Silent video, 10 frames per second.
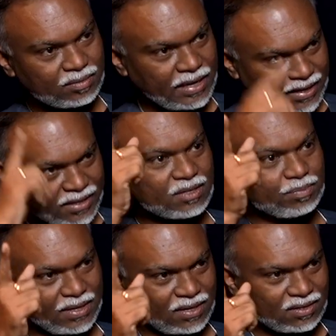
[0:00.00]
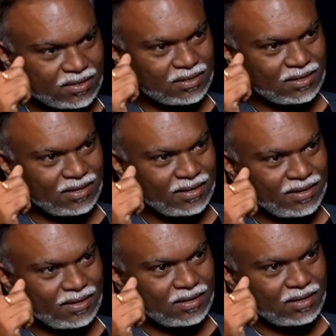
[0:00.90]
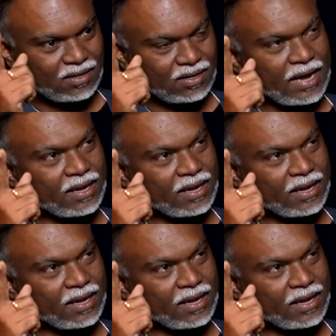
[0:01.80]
That experience, I